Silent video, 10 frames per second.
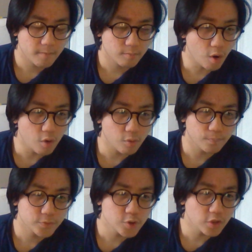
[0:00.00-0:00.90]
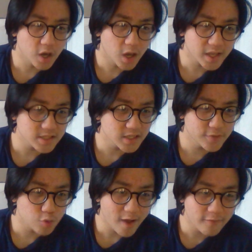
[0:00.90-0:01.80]
bro. You're the luckiest
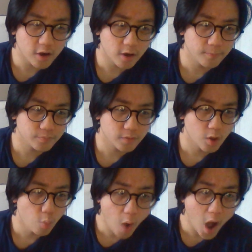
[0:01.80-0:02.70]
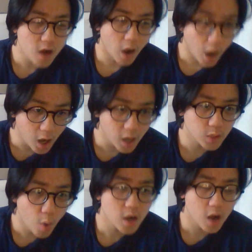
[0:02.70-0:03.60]
individual ever. Work
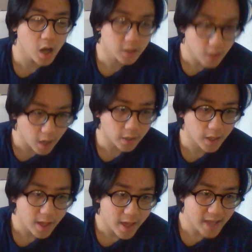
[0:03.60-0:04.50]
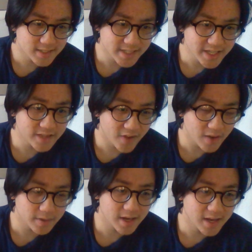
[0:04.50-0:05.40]
hard, young, and see
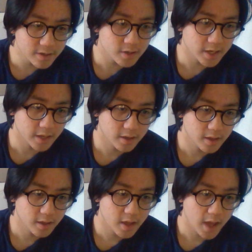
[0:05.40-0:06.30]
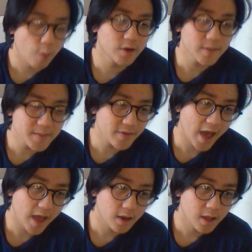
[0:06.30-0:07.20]
development linearly. And what I mean by
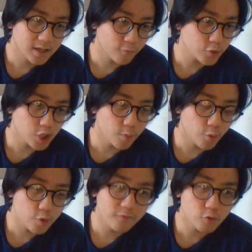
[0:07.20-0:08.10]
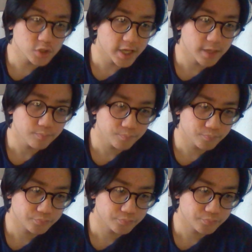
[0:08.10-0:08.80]
that, like for example, you're 14,